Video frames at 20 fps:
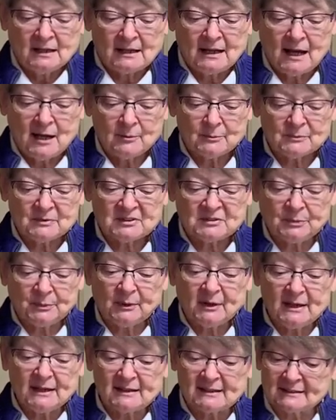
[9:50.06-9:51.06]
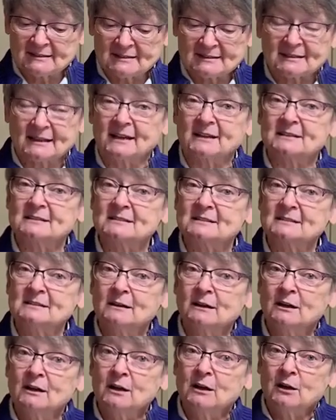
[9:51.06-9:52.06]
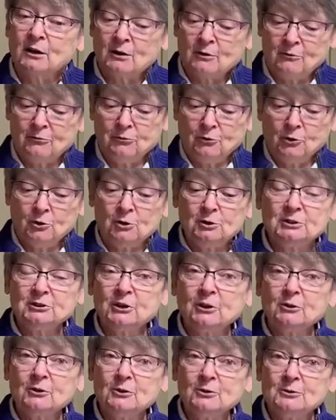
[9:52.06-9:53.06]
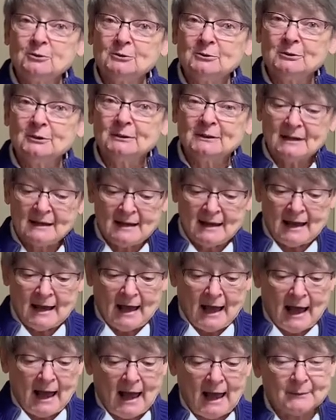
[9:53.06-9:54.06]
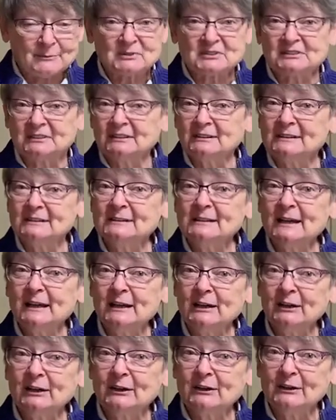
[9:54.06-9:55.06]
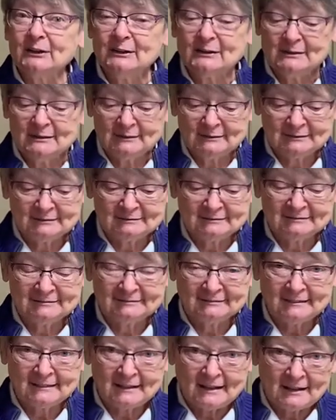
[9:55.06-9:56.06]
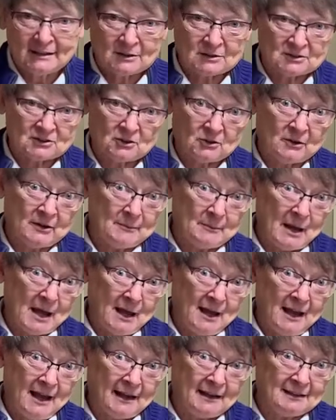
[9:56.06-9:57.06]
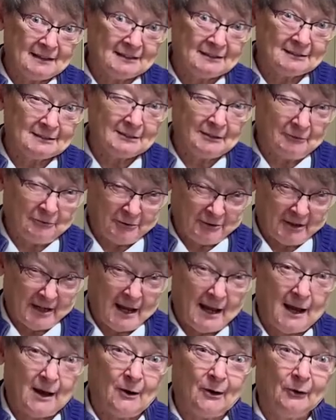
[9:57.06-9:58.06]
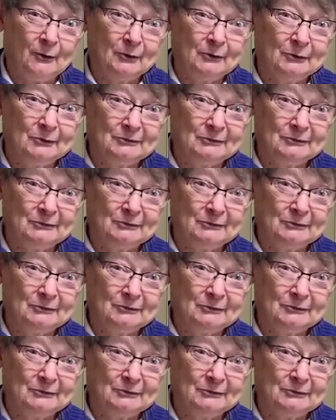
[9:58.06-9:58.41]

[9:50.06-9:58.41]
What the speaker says: Come spring, it says, fool you, I'm still here. So am I. For now.